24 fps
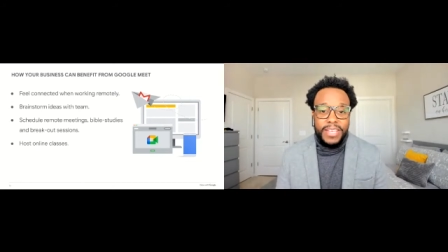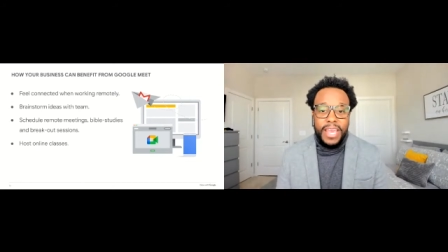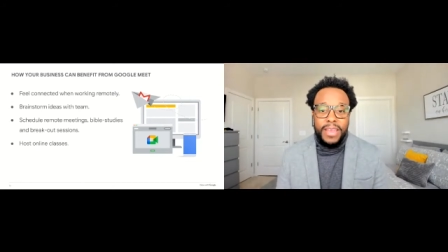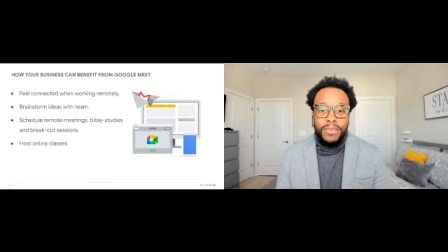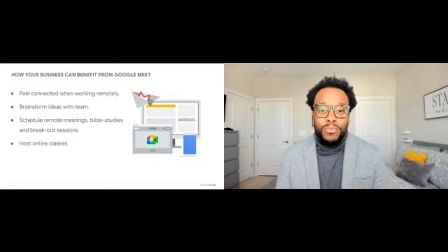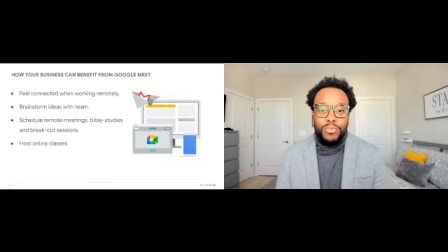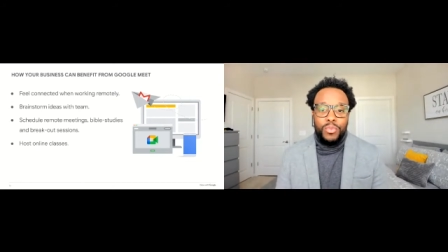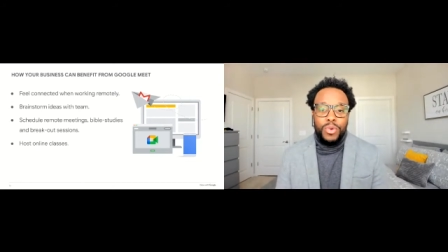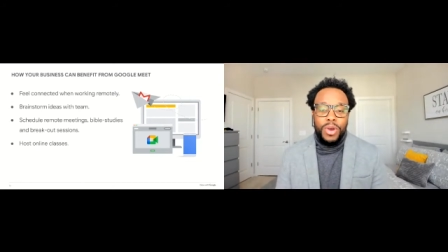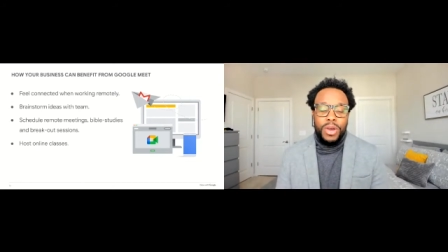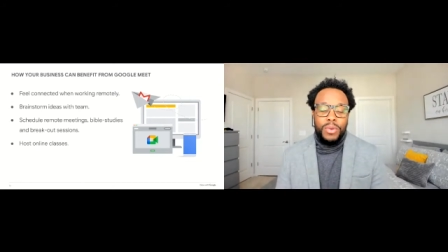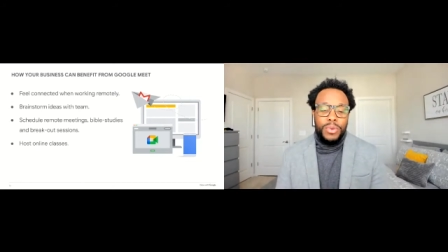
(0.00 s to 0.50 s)

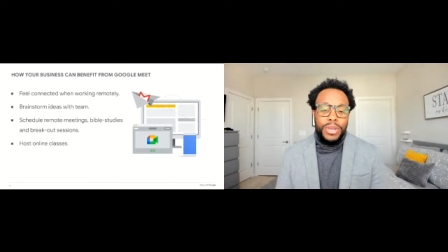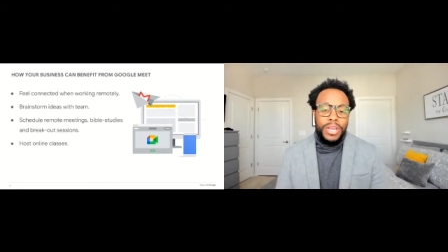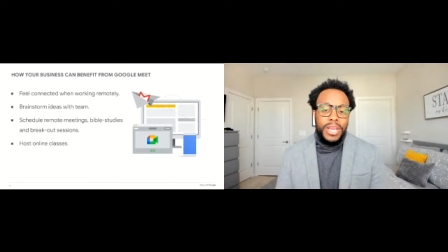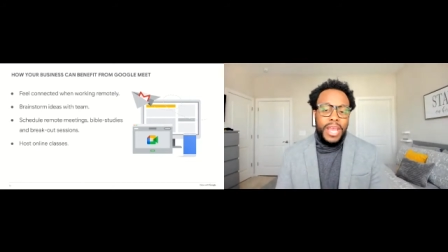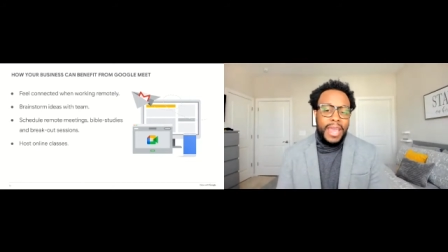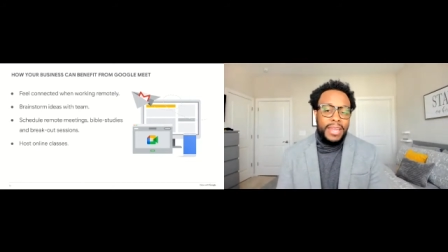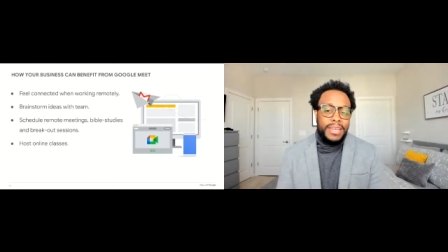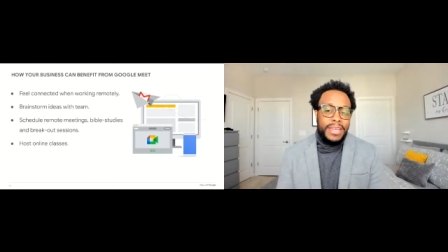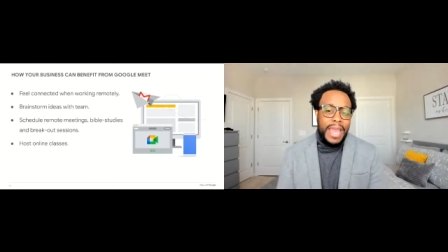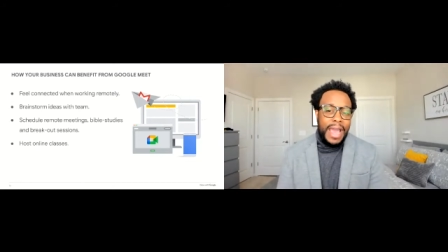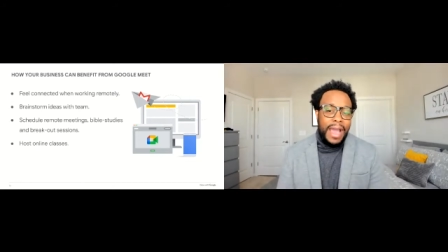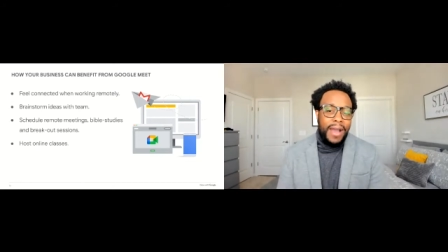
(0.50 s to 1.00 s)
And what we
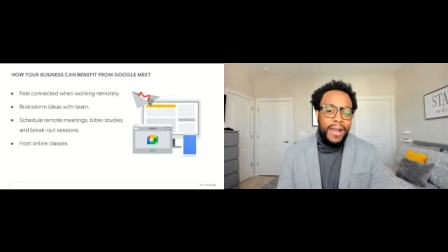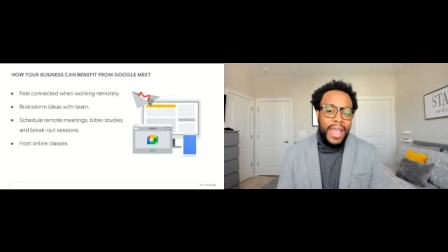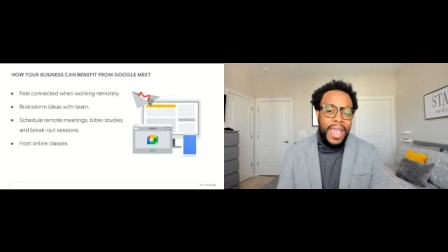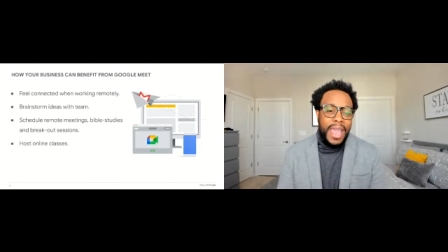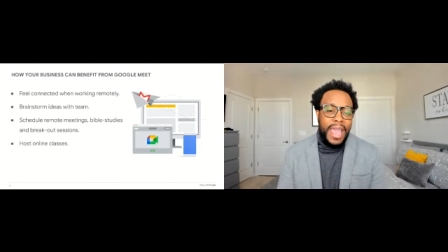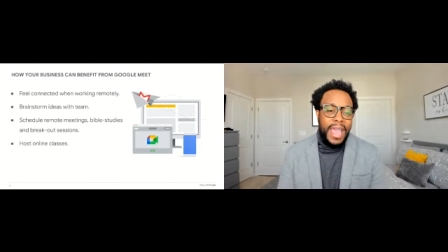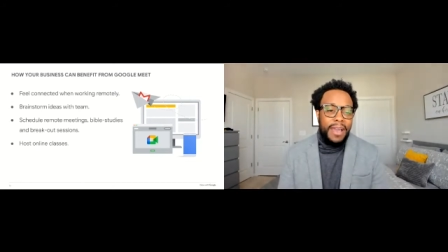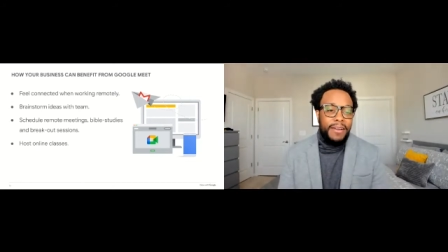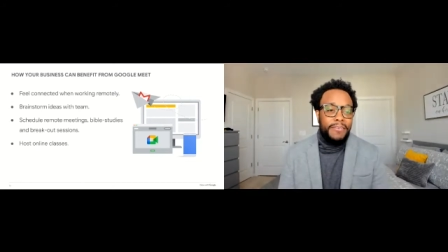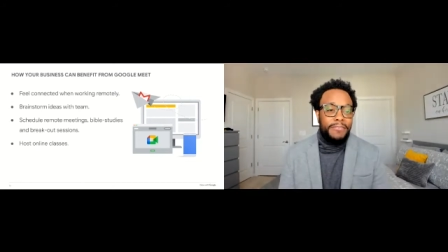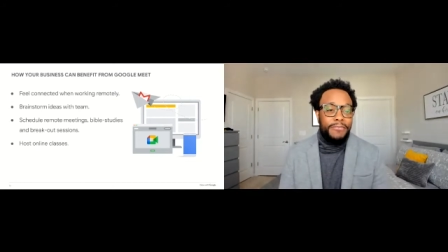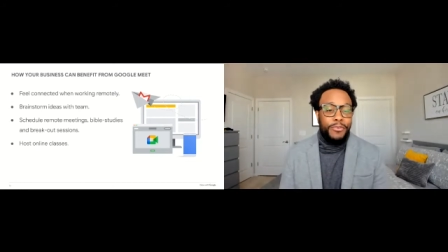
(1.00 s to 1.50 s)
now
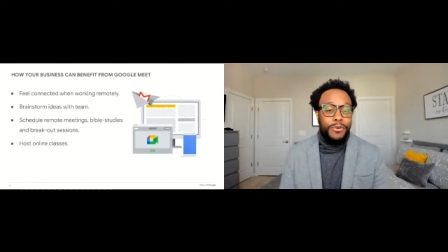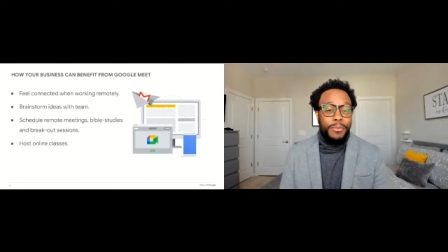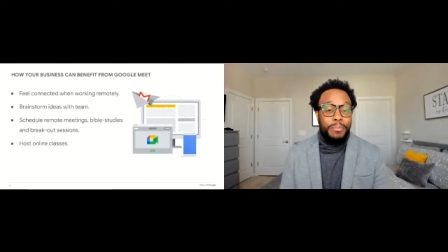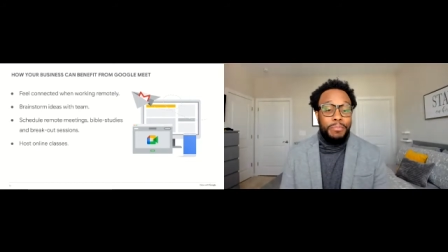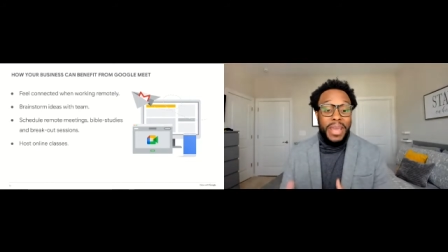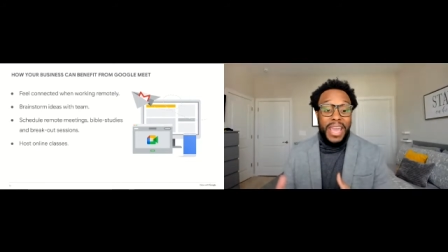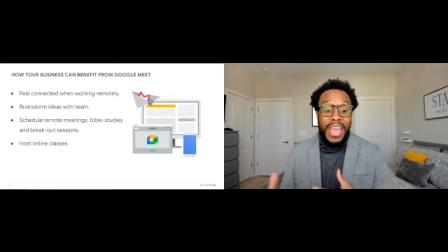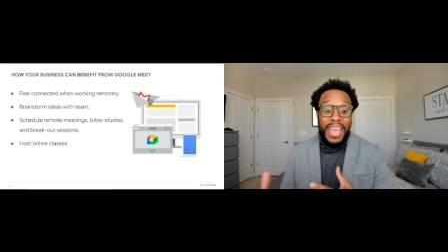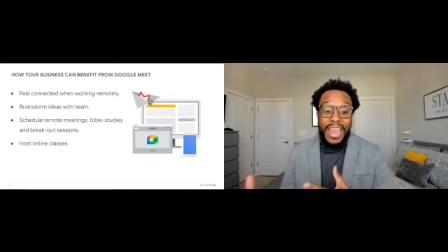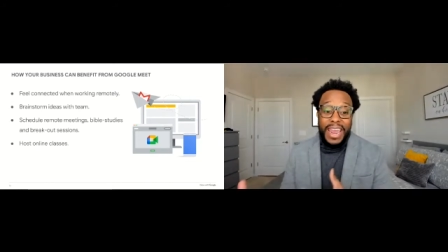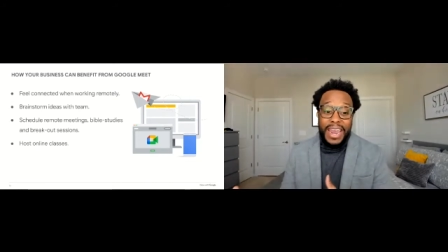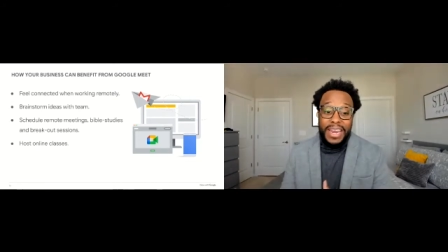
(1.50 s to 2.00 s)
have for
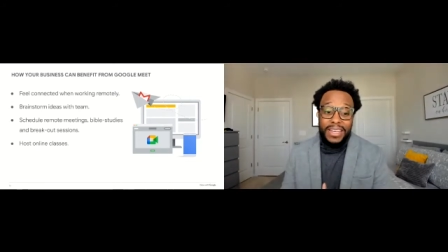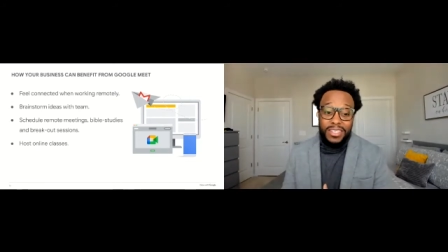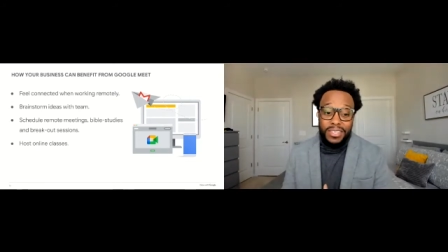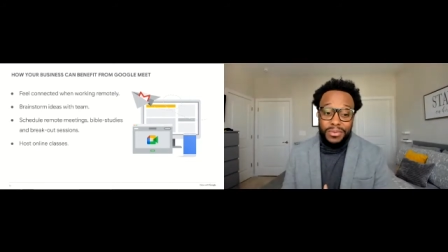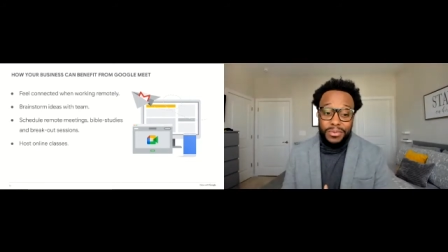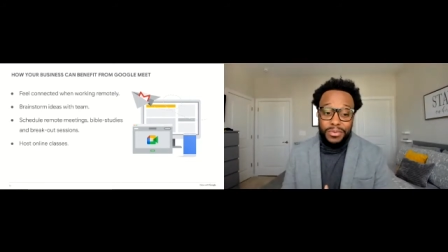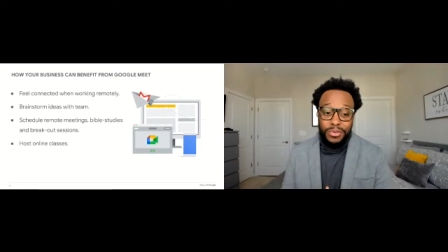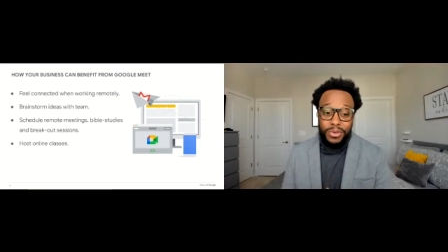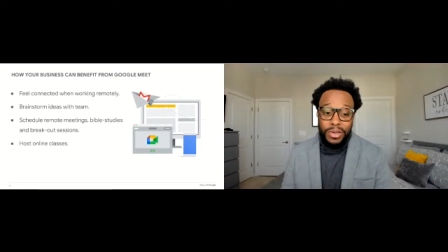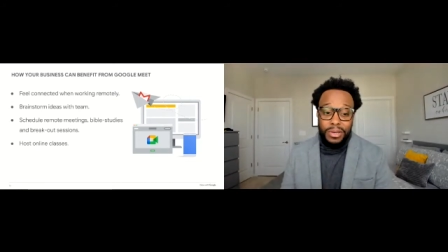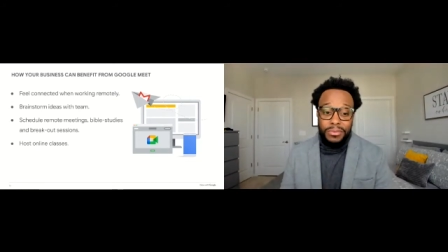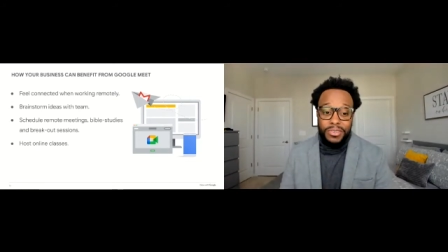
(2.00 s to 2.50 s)
paid
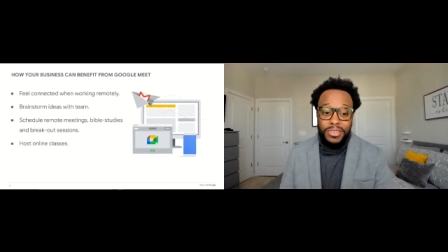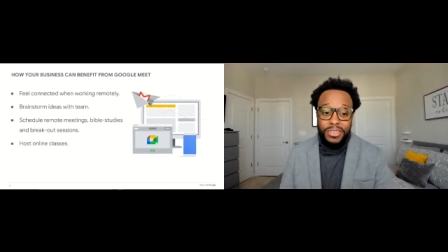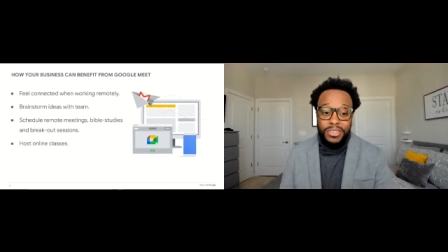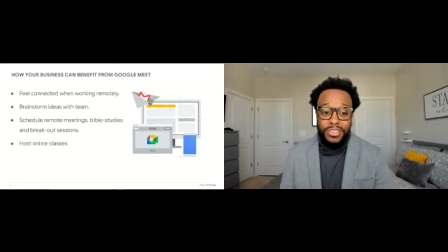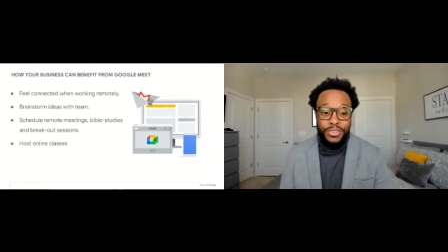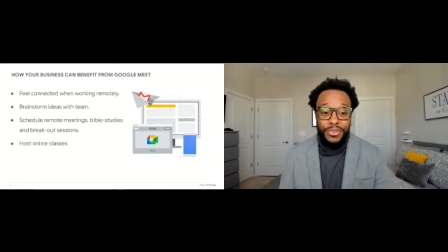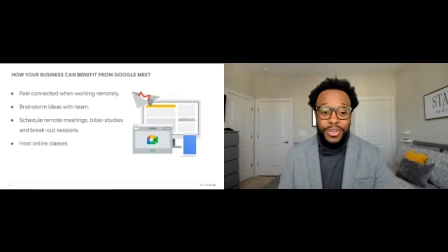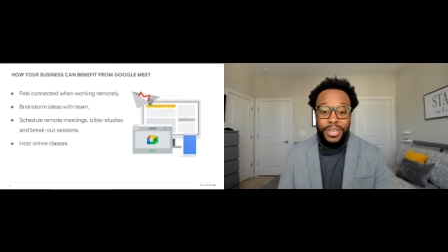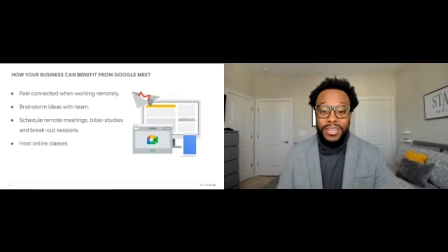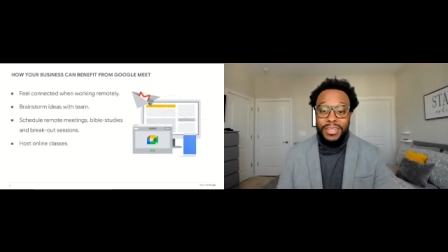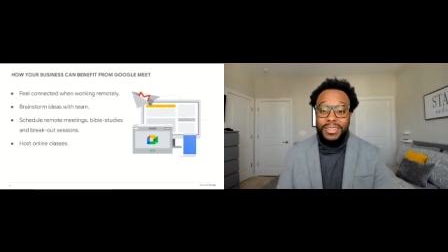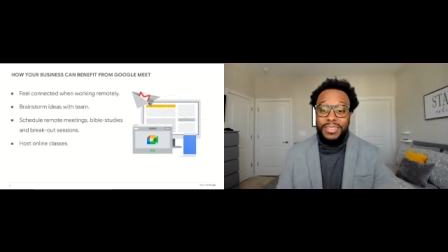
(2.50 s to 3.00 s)
subscriptions,
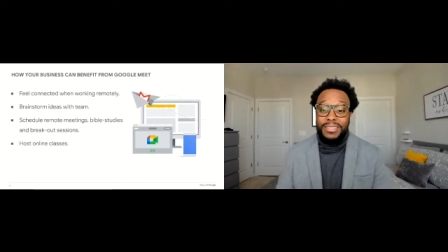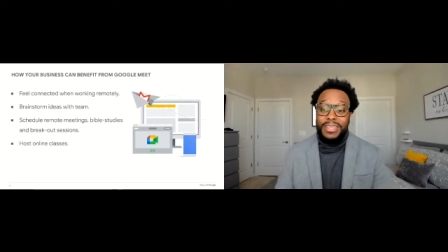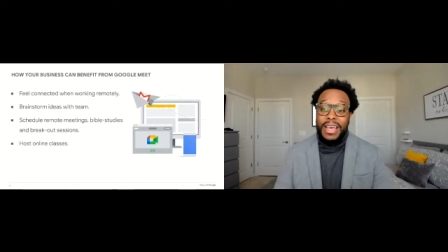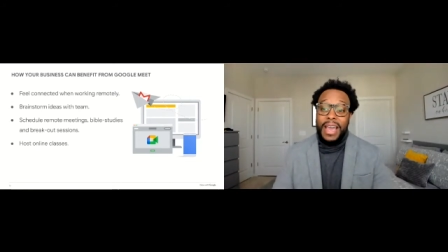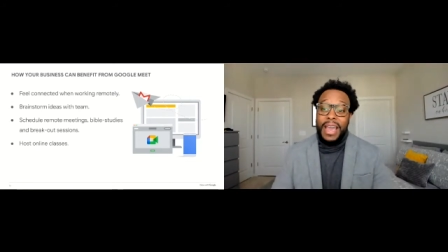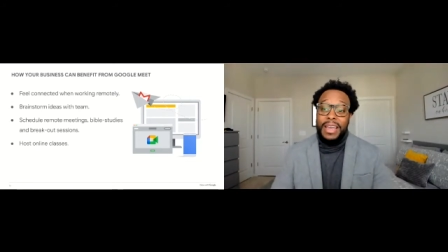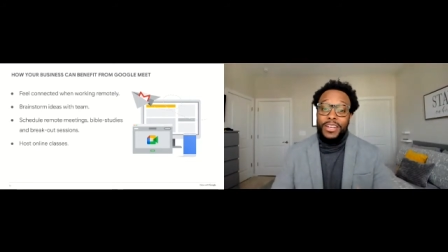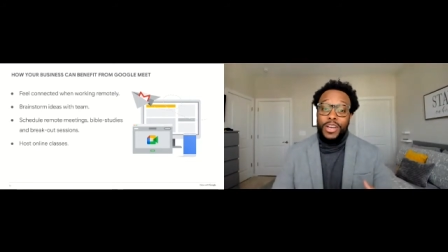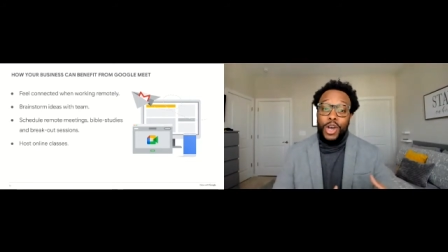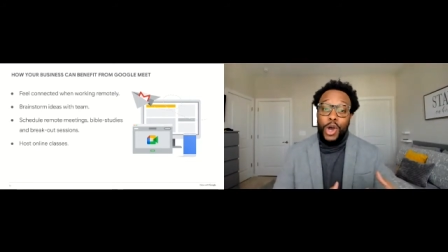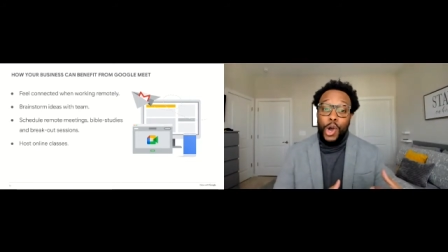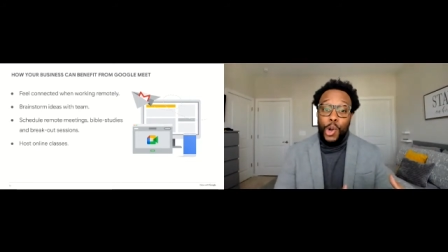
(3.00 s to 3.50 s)
you can
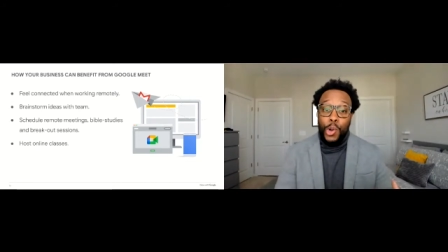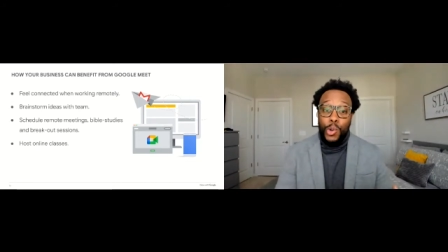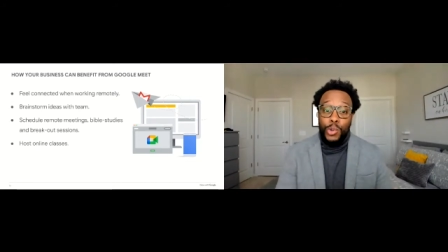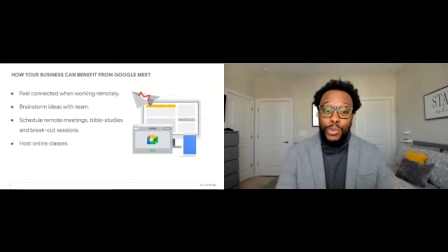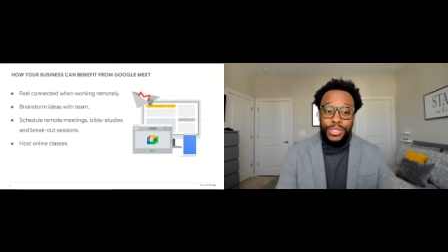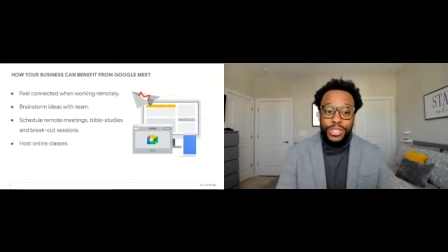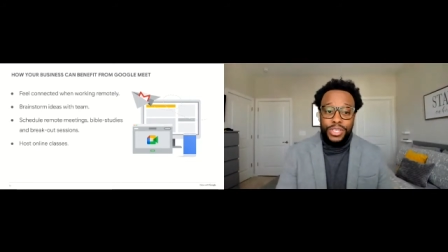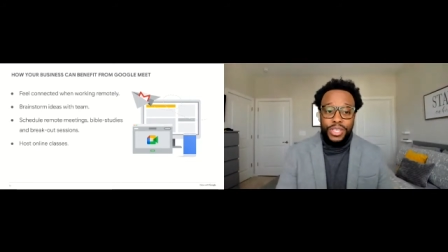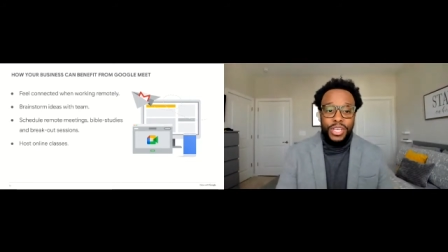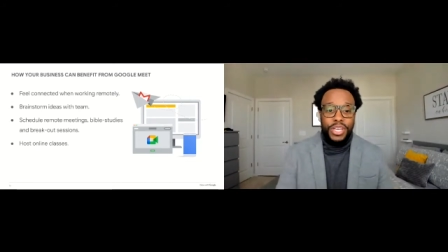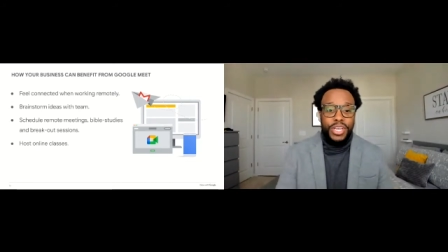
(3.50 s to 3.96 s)
assign a host